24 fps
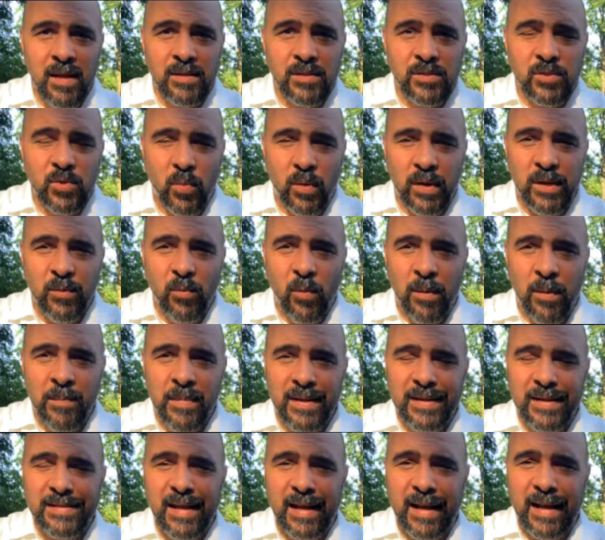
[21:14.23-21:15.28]
21
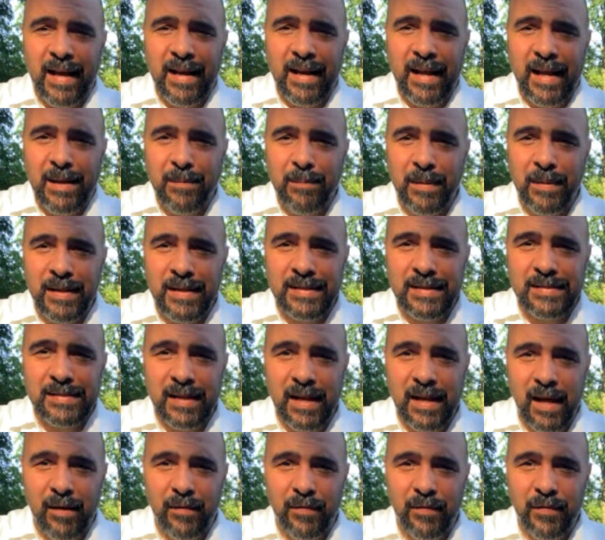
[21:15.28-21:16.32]
minutes. I got 8 minutes
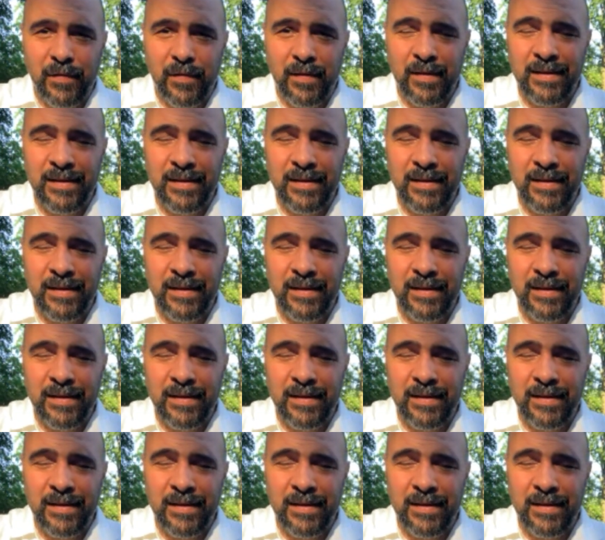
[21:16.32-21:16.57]
left.